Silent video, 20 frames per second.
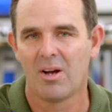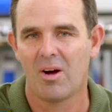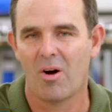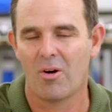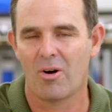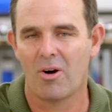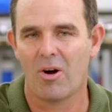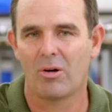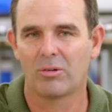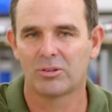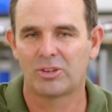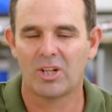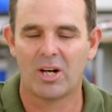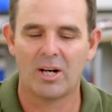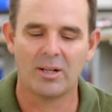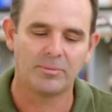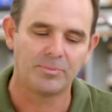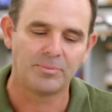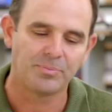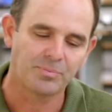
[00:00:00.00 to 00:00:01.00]
on an
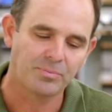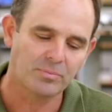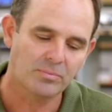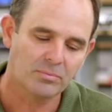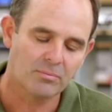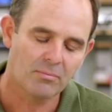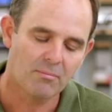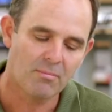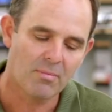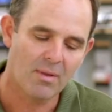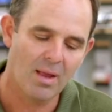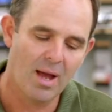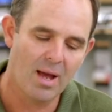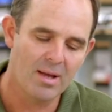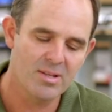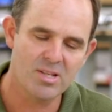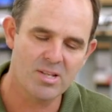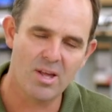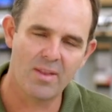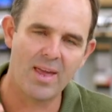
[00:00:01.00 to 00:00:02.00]
Ultra.
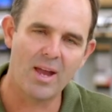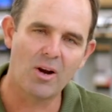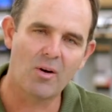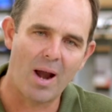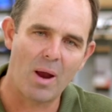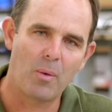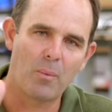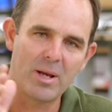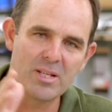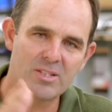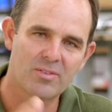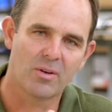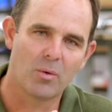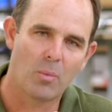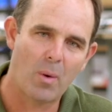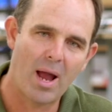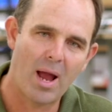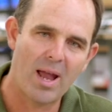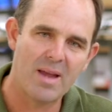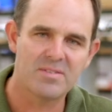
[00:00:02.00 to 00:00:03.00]
So they're great wings for the
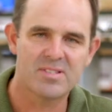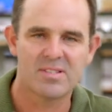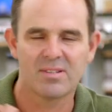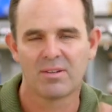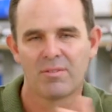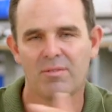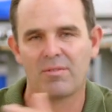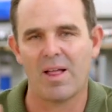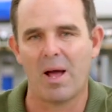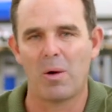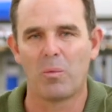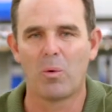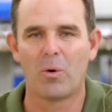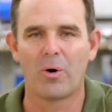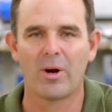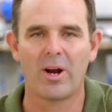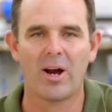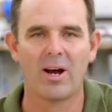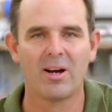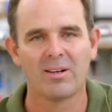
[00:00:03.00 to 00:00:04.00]
waves. Flat
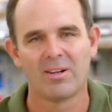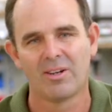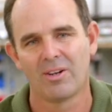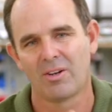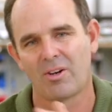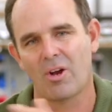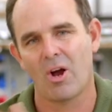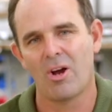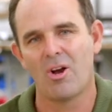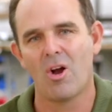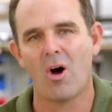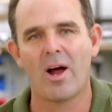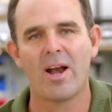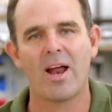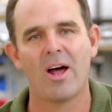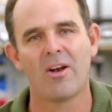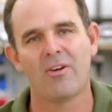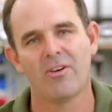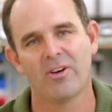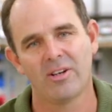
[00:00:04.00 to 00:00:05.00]
water, go
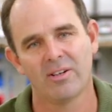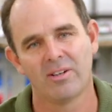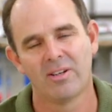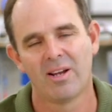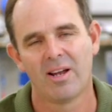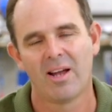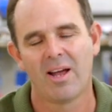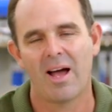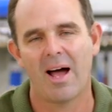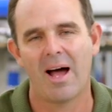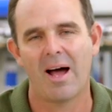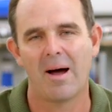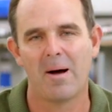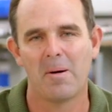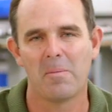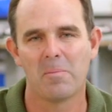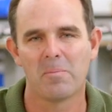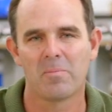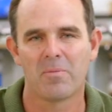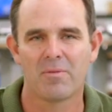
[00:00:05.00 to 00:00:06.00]
900.
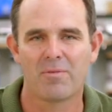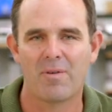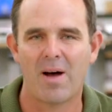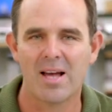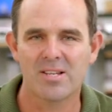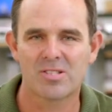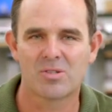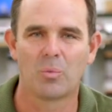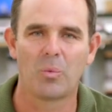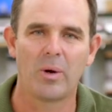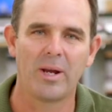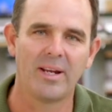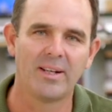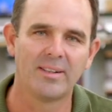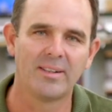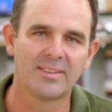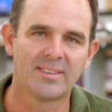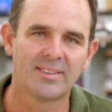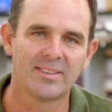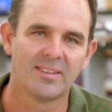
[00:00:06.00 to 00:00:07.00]
Faster
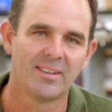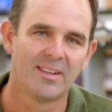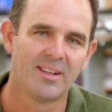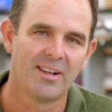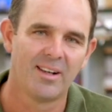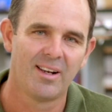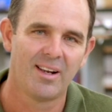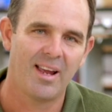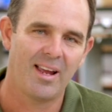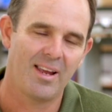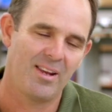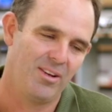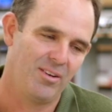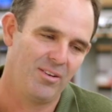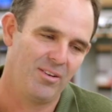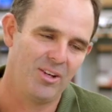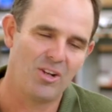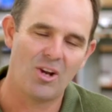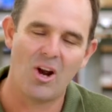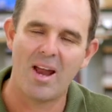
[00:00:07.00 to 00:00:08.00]
wings.
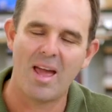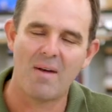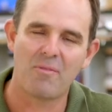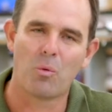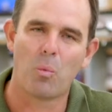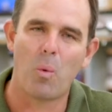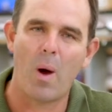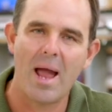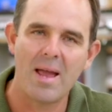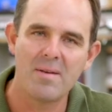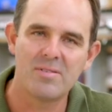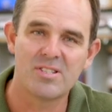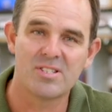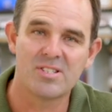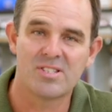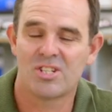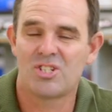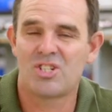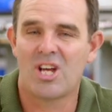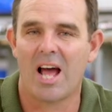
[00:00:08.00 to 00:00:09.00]
You don't have the waves
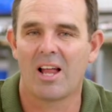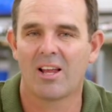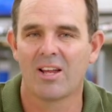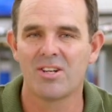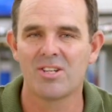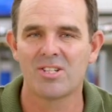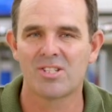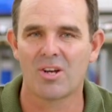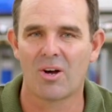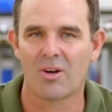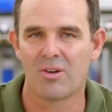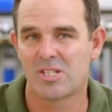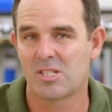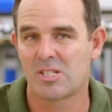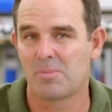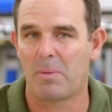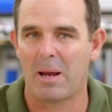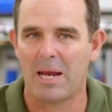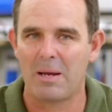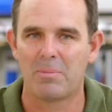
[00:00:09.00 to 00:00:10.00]
as a challenge, so
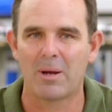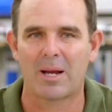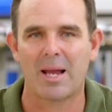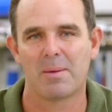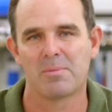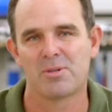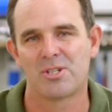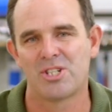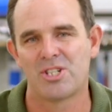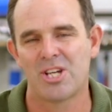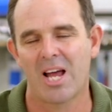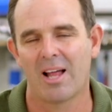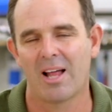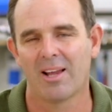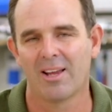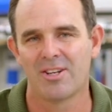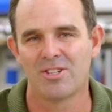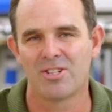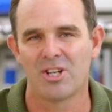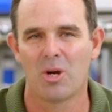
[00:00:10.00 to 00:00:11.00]
speed becomes your
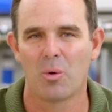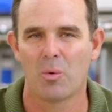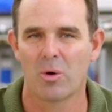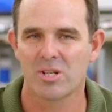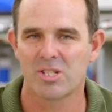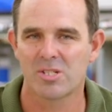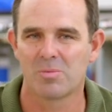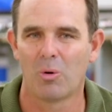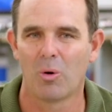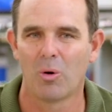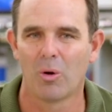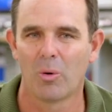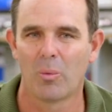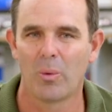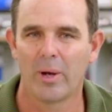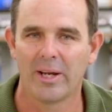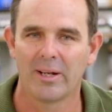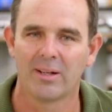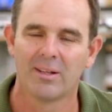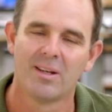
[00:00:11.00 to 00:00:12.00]
challenge and you want a smaller
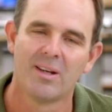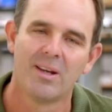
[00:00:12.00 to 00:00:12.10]
wing.